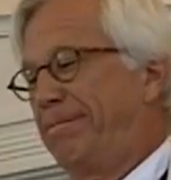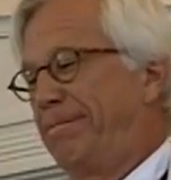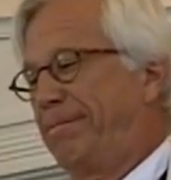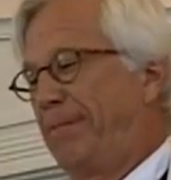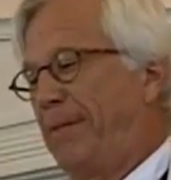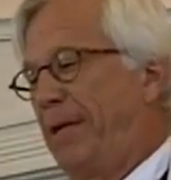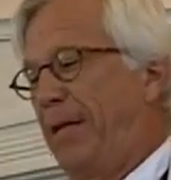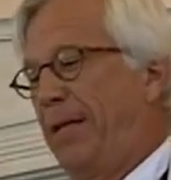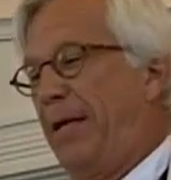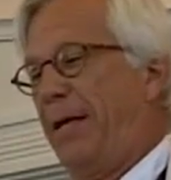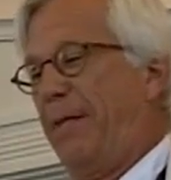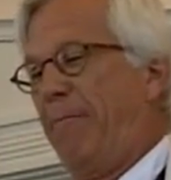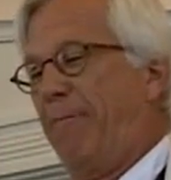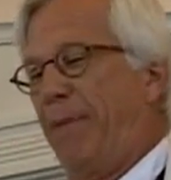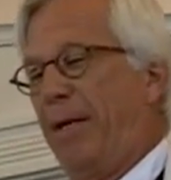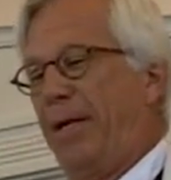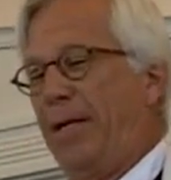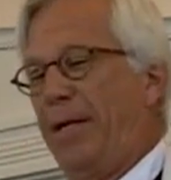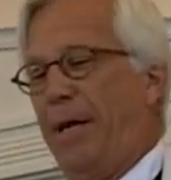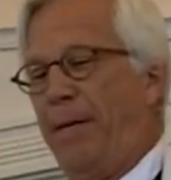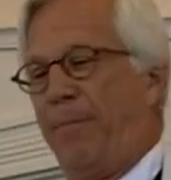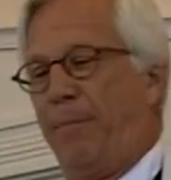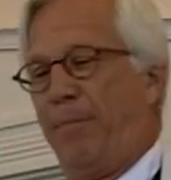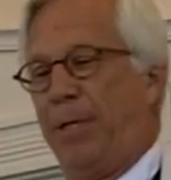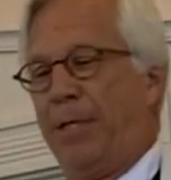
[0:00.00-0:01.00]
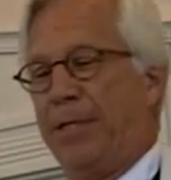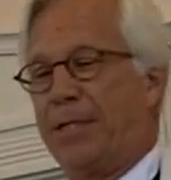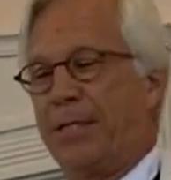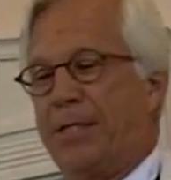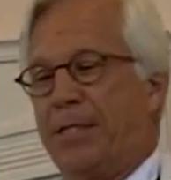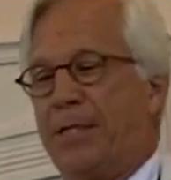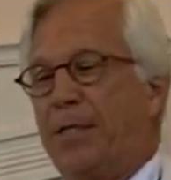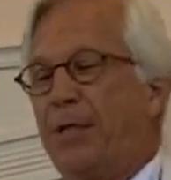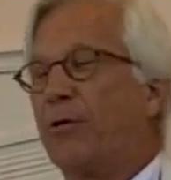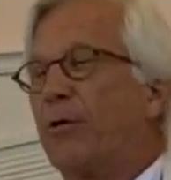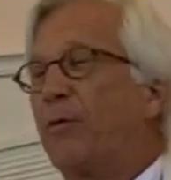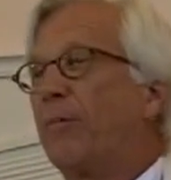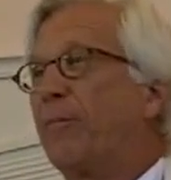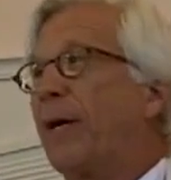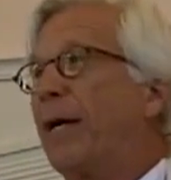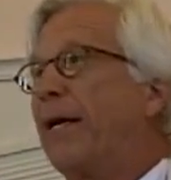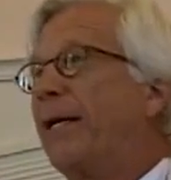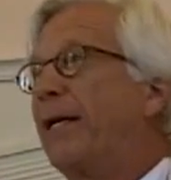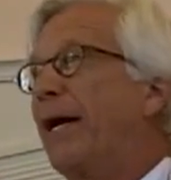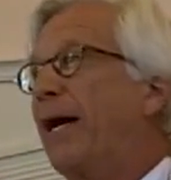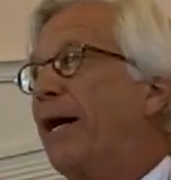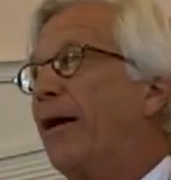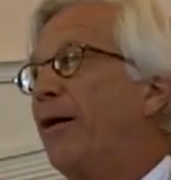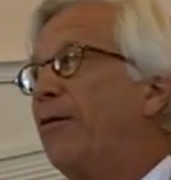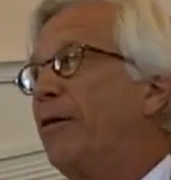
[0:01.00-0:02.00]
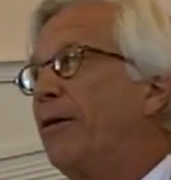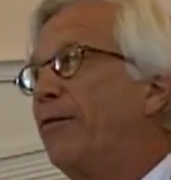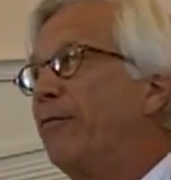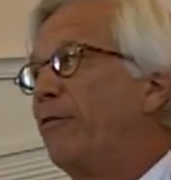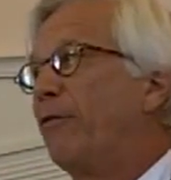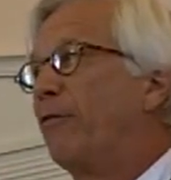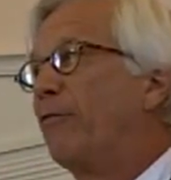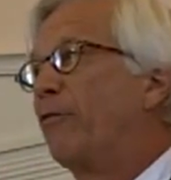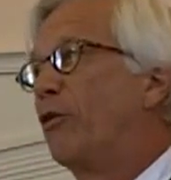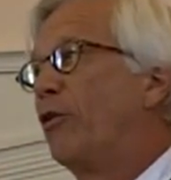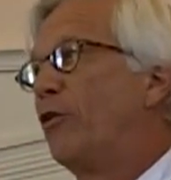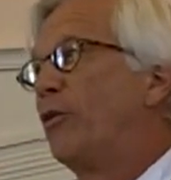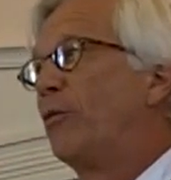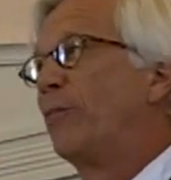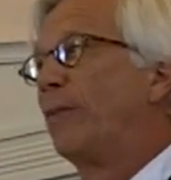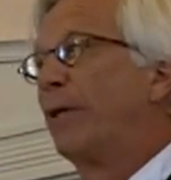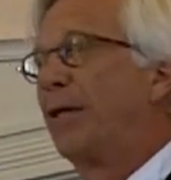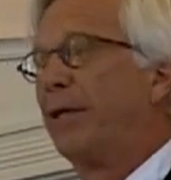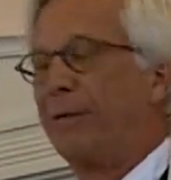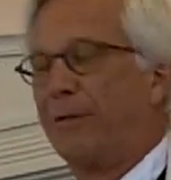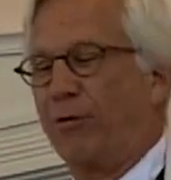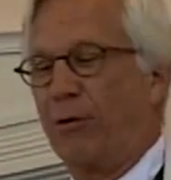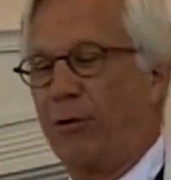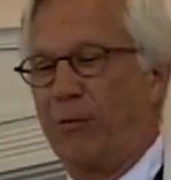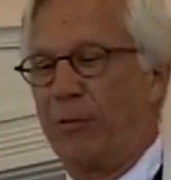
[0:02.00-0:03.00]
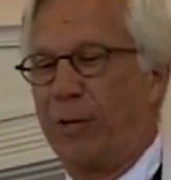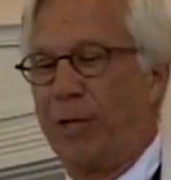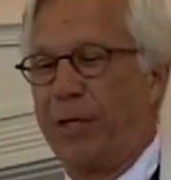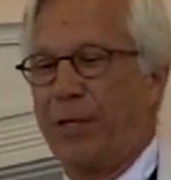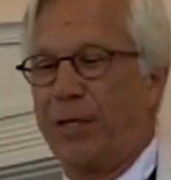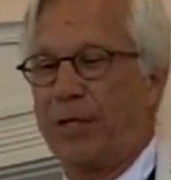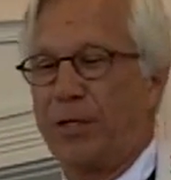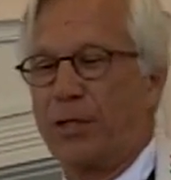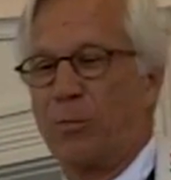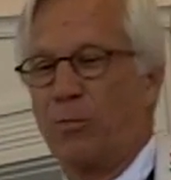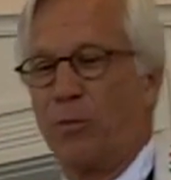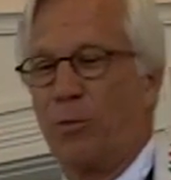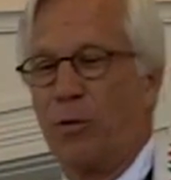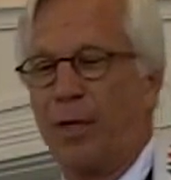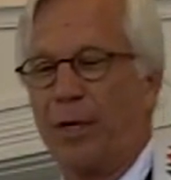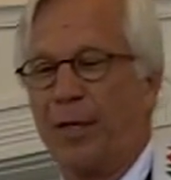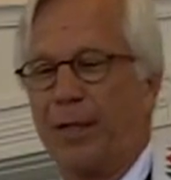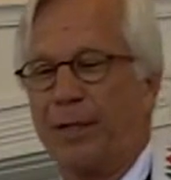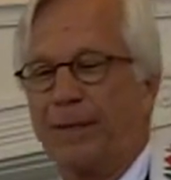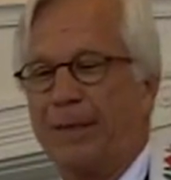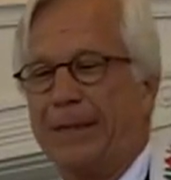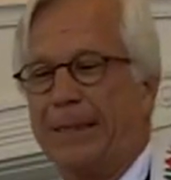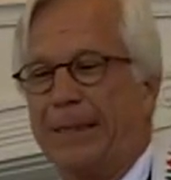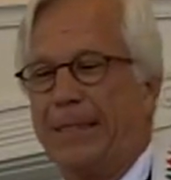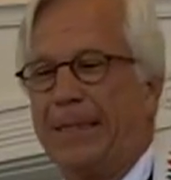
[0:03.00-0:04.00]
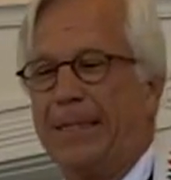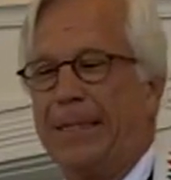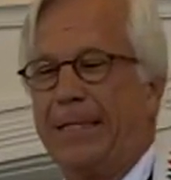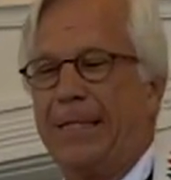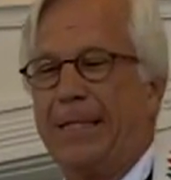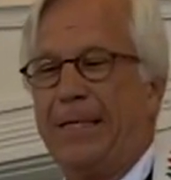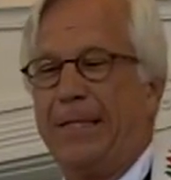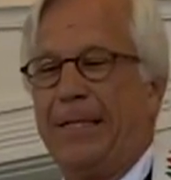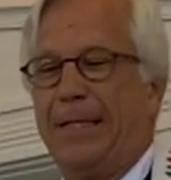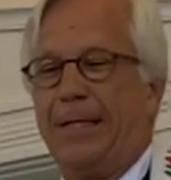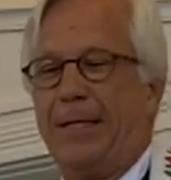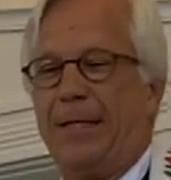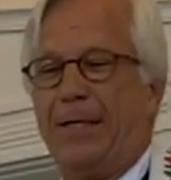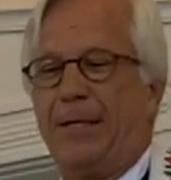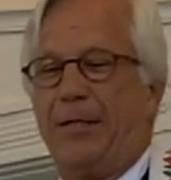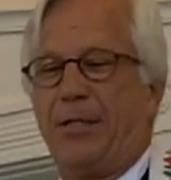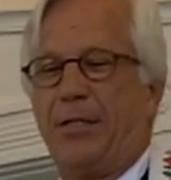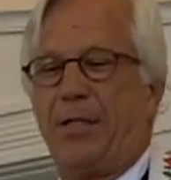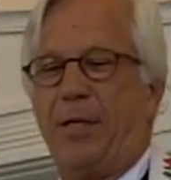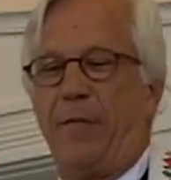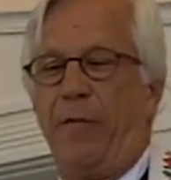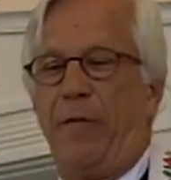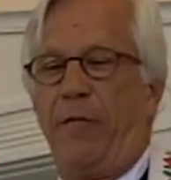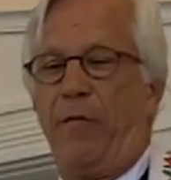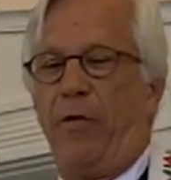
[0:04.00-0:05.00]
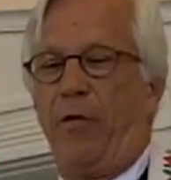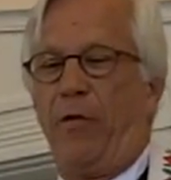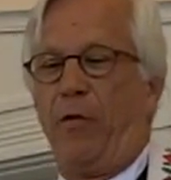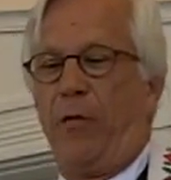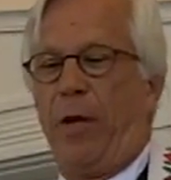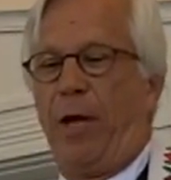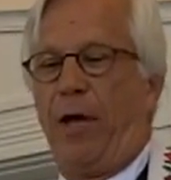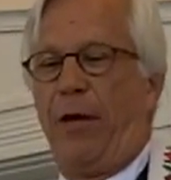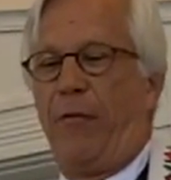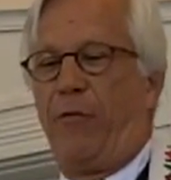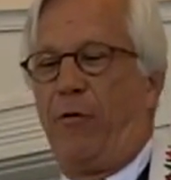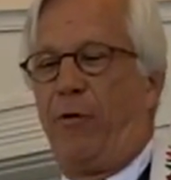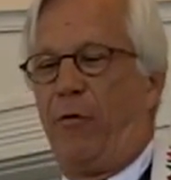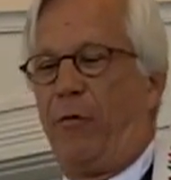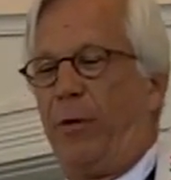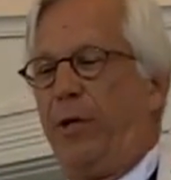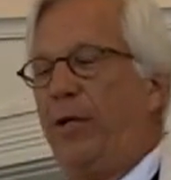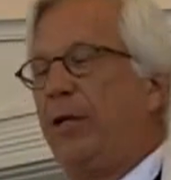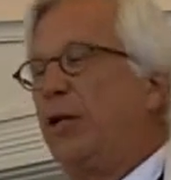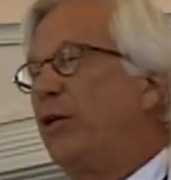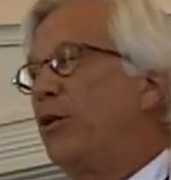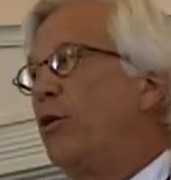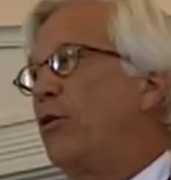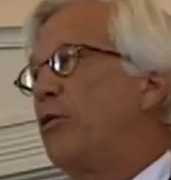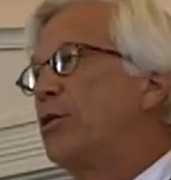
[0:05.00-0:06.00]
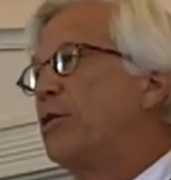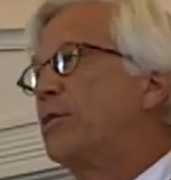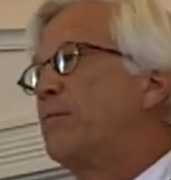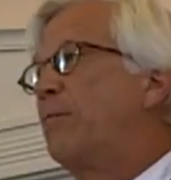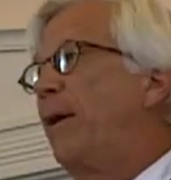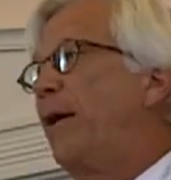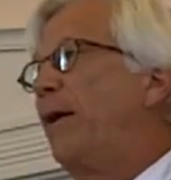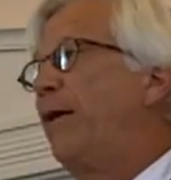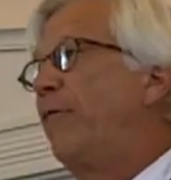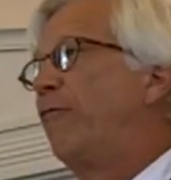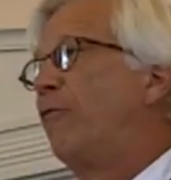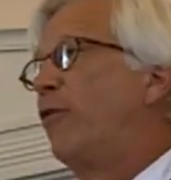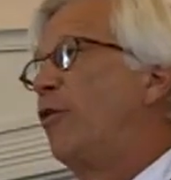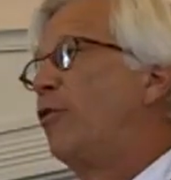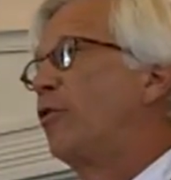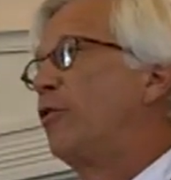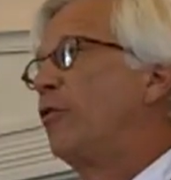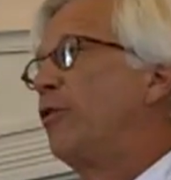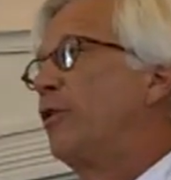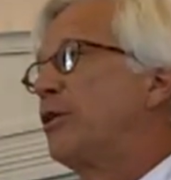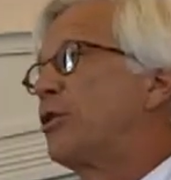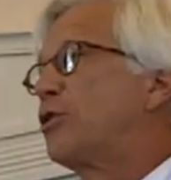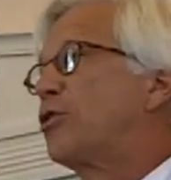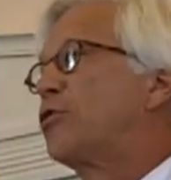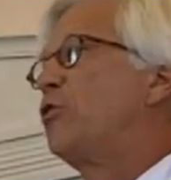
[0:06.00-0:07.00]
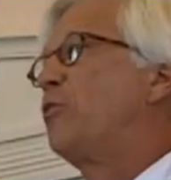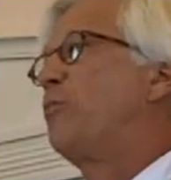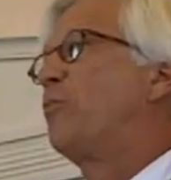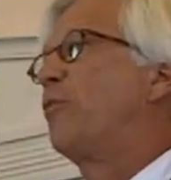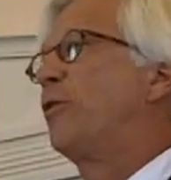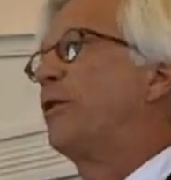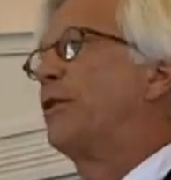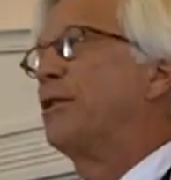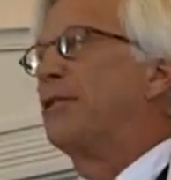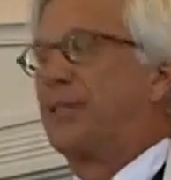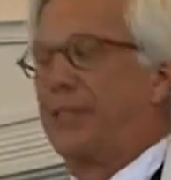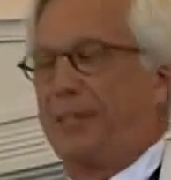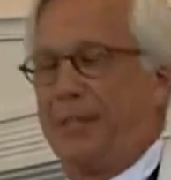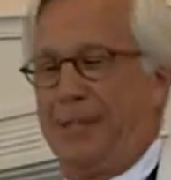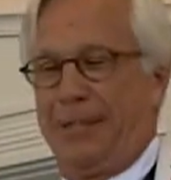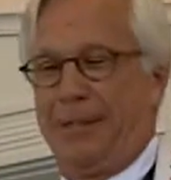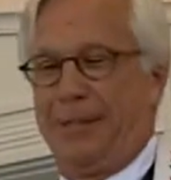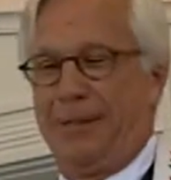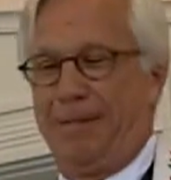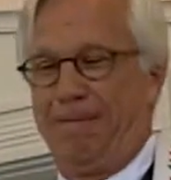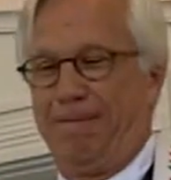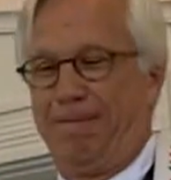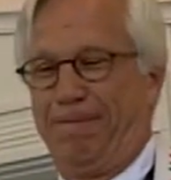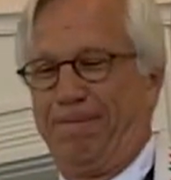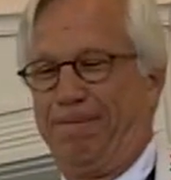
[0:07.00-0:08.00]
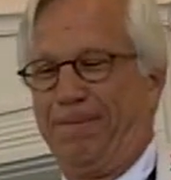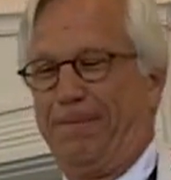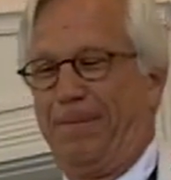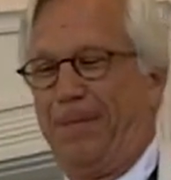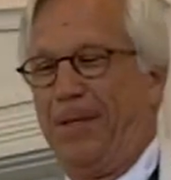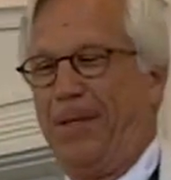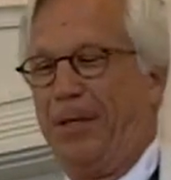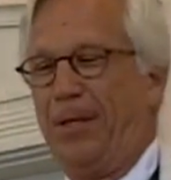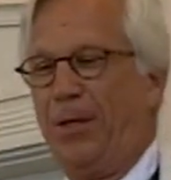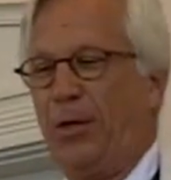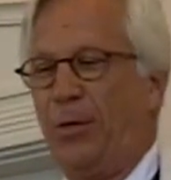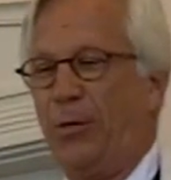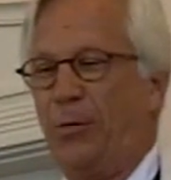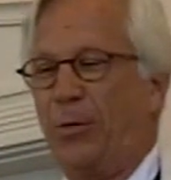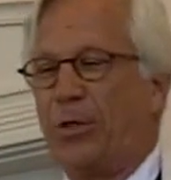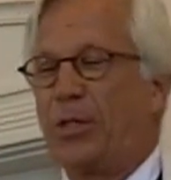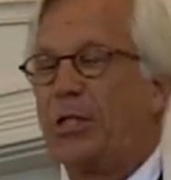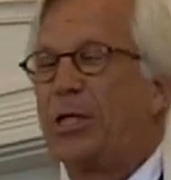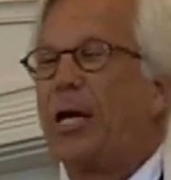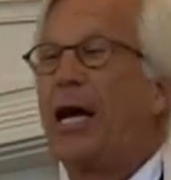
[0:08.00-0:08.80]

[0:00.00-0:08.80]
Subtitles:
Now that may not be a secret by now, if you've heard me already this morning. Some of you have already noticed my vocal exuberance, which